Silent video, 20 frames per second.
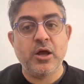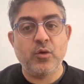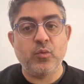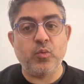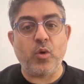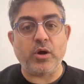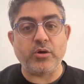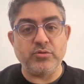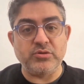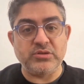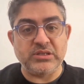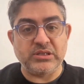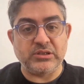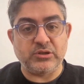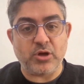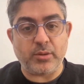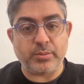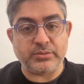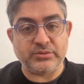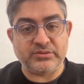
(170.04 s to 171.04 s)
while using
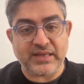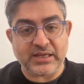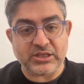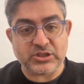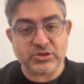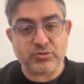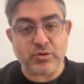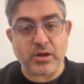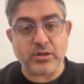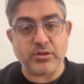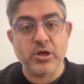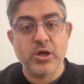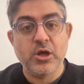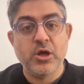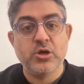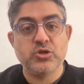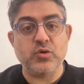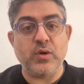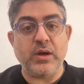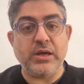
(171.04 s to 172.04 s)
topical finasteride.
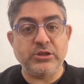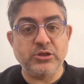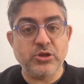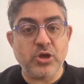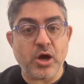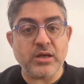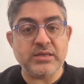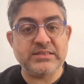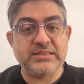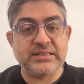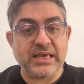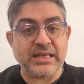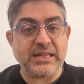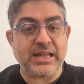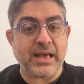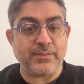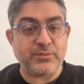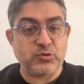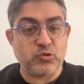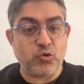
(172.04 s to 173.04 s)
So it does get
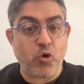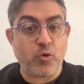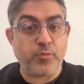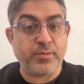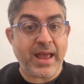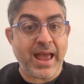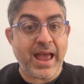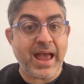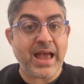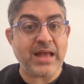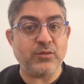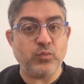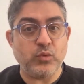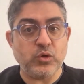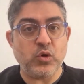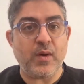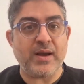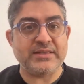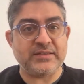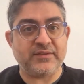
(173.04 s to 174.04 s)
absorbed, and we
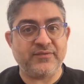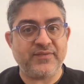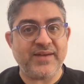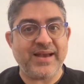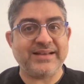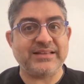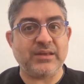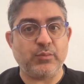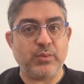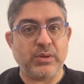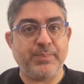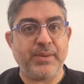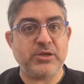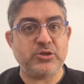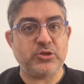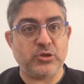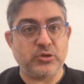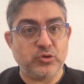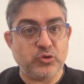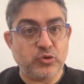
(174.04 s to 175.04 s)
know as a fact that when
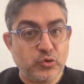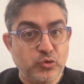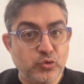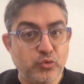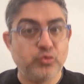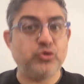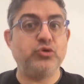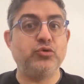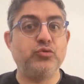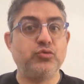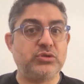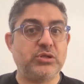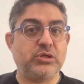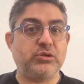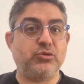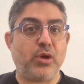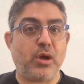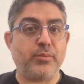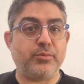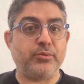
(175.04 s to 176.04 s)
patients do use the
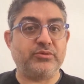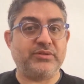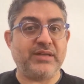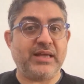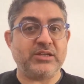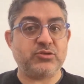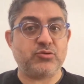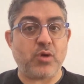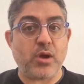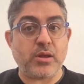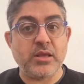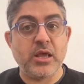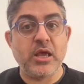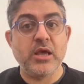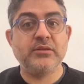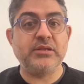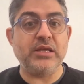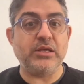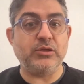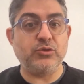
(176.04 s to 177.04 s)
topical
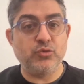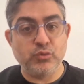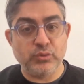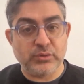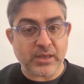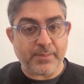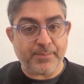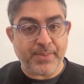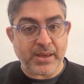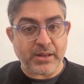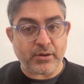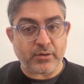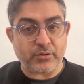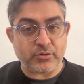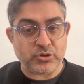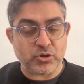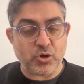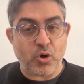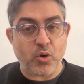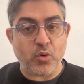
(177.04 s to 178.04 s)
finasteride, they do get better.
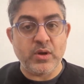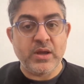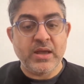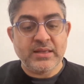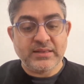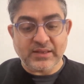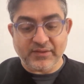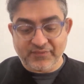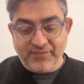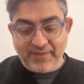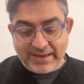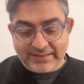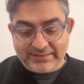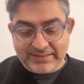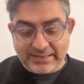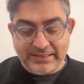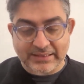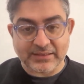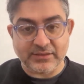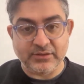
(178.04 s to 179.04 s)
So the fact
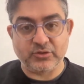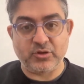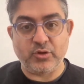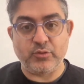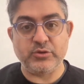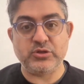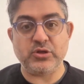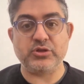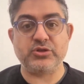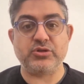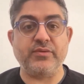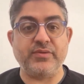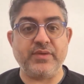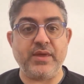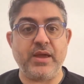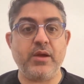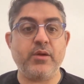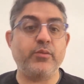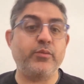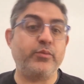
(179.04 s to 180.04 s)
that the clinical results are
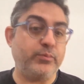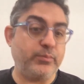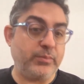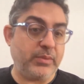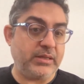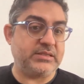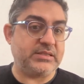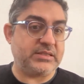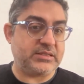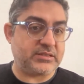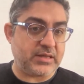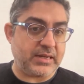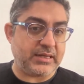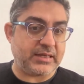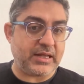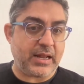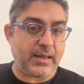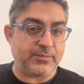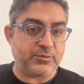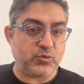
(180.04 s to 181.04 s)
there means it's going to
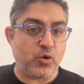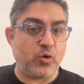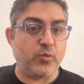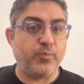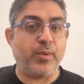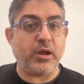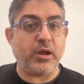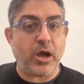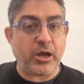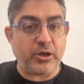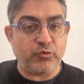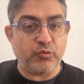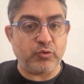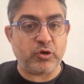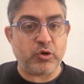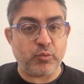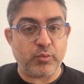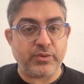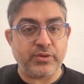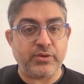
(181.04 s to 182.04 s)
get absorbed. I do
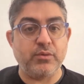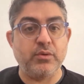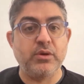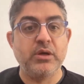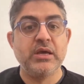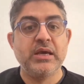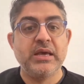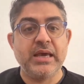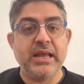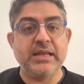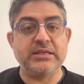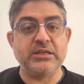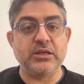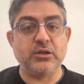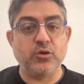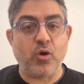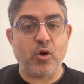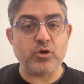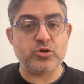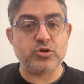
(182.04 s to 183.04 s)
agree with you; it is a
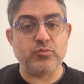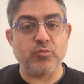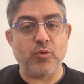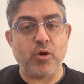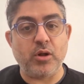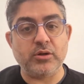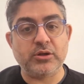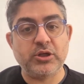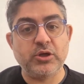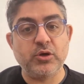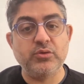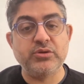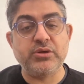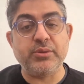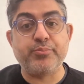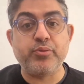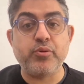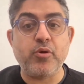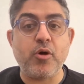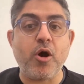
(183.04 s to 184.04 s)
larger molecule. The
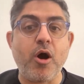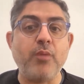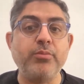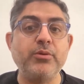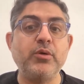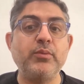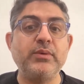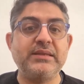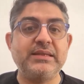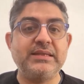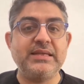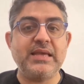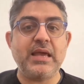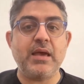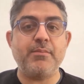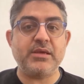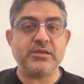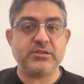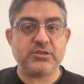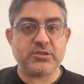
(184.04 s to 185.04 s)
problem with
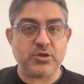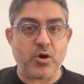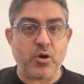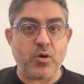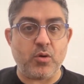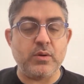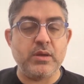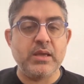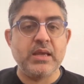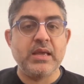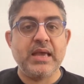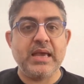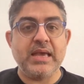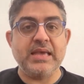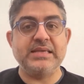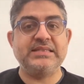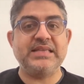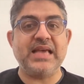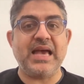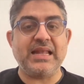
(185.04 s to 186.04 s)
DMSO
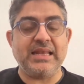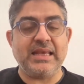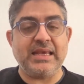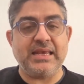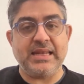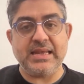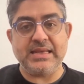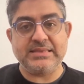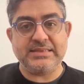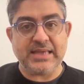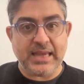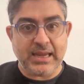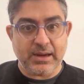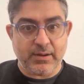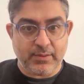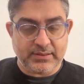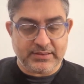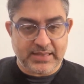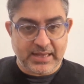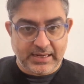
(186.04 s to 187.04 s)
is that it is
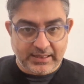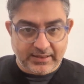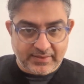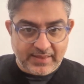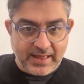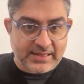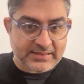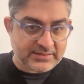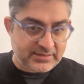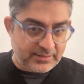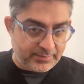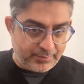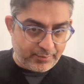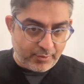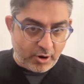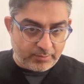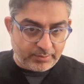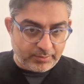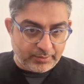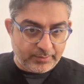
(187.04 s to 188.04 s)
irritating. That's the
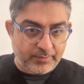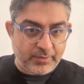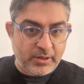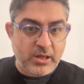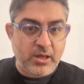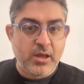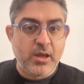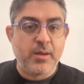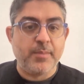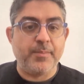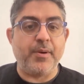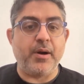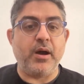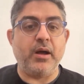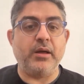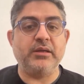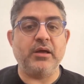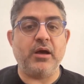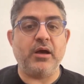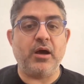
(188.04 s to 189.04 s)
problem.
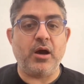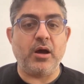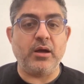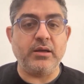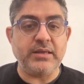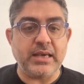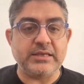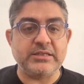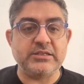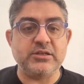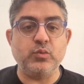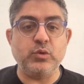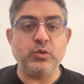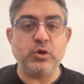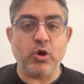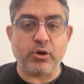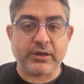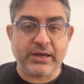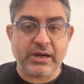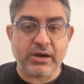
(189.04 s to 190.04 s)
But uh, yes, we
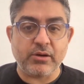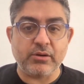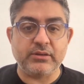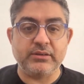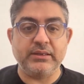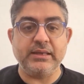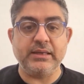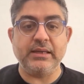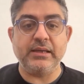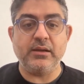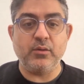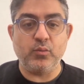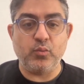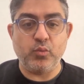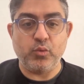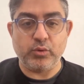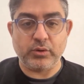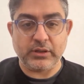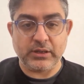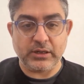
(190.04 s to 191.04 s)
are currently
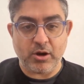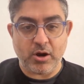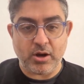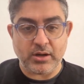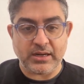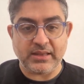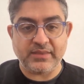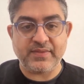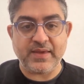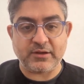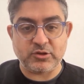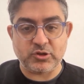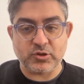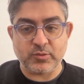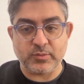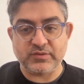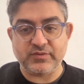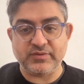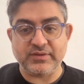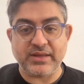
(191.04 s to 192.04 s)
working on it. Thank you so
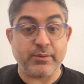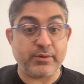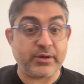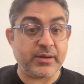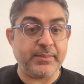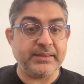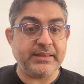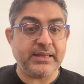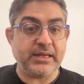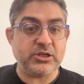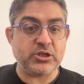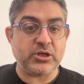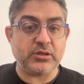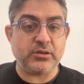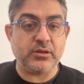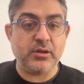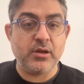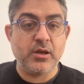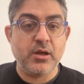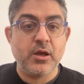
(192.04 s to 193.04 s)
much for that recommendation.
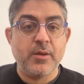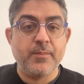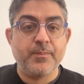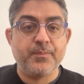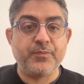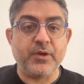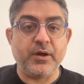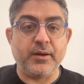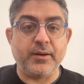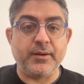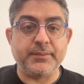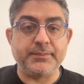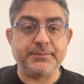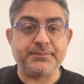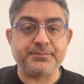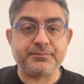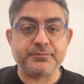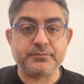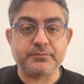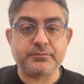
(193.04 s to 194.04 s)

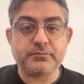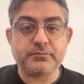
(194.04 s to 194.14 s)
Um,